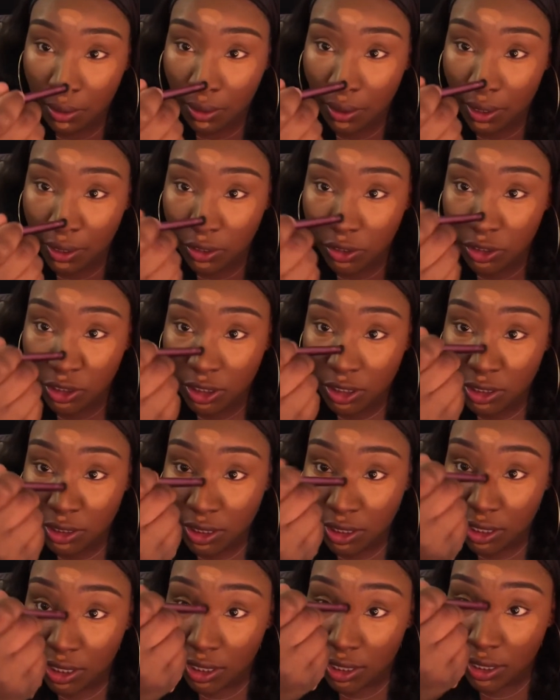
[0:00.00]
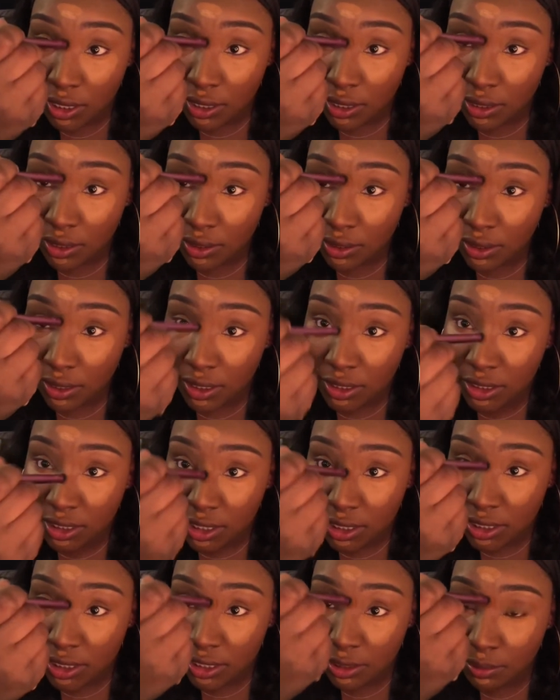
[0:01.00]
And the key is
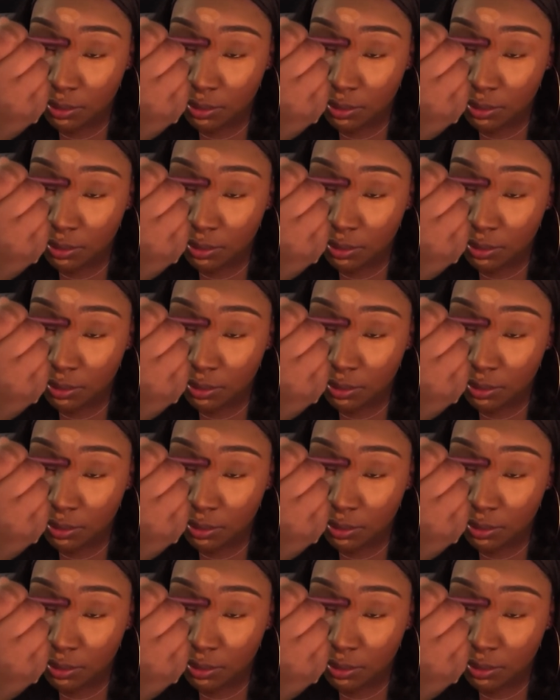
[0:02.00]
just to